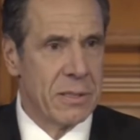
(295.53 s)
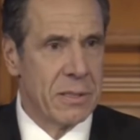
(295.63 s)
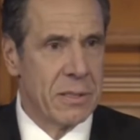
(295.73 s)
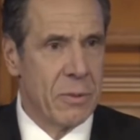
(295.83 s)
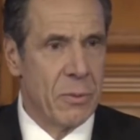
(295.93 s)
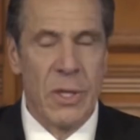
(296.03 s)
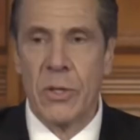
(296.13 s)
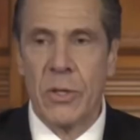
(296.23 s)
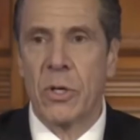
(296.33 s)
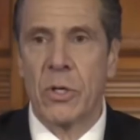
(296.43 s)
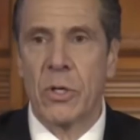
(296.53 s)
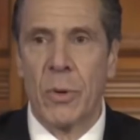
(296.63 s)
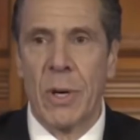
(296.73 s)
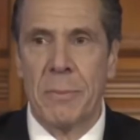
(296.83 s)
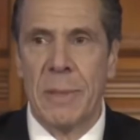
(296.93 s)
What are you going to grant
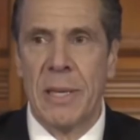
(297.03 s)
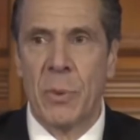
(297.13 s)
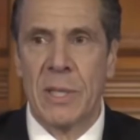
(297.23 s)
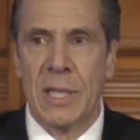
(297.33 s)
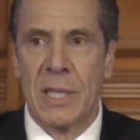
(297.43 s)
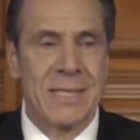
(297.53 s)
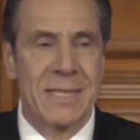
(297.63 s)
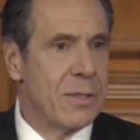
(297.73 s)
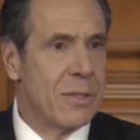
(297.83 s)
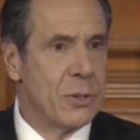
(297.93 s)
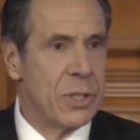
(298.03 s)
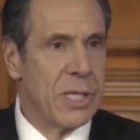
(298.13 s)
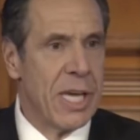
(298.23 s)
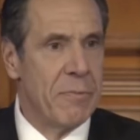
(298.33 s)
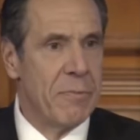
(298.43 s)
me what the Constitution gave
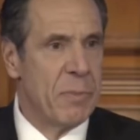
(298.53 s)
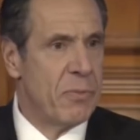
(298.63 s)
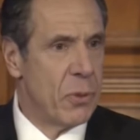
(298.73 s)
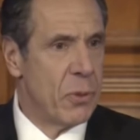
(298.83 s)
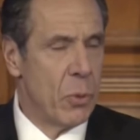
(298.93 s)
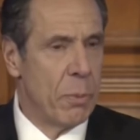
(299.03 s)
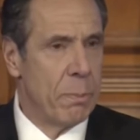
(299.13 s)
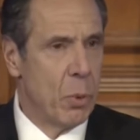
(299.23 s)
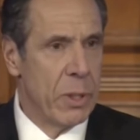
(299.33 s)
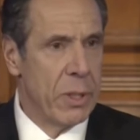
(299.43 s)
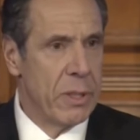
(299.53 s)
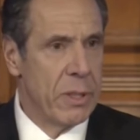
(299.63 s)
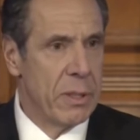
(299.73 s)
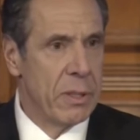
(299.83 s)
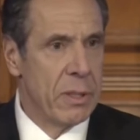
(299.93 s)
me before you were born?
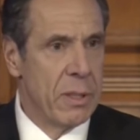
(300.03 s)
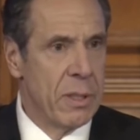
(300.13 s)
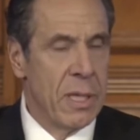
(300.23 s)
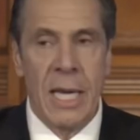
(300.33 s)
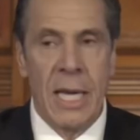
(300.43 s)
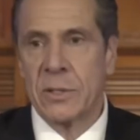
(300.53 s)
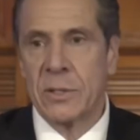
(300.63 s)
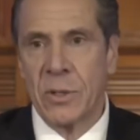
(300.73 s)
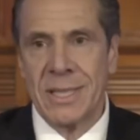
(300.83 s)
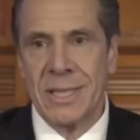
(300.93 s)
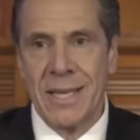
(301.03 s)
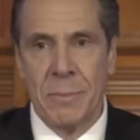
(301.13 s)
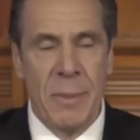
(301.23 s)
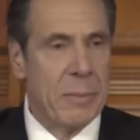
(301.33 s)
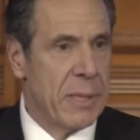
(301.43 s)
It's called the 10th
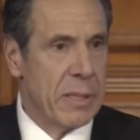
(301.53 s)
Amendment.